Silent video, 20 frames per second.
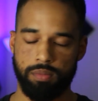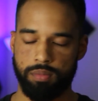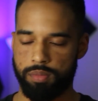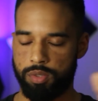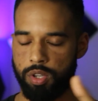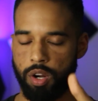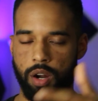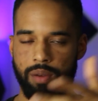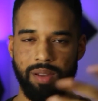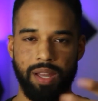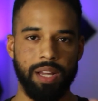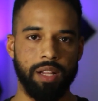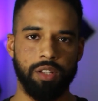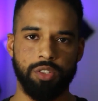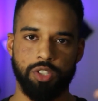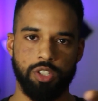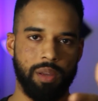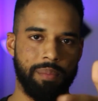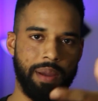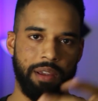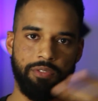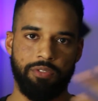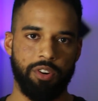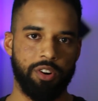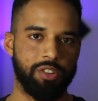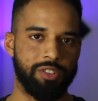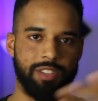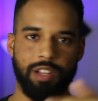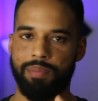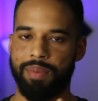Sorry, English is not my
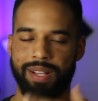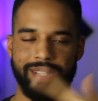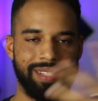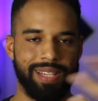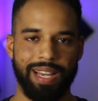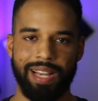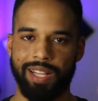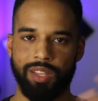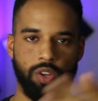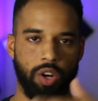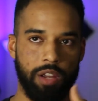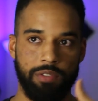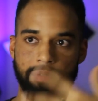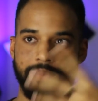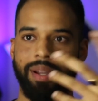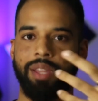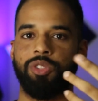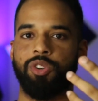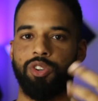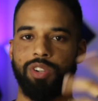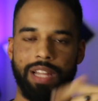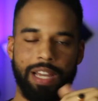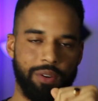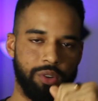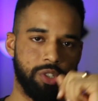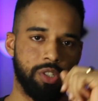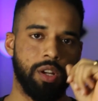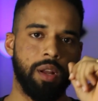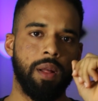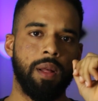first, not my second, not even my third
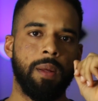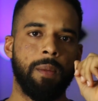language.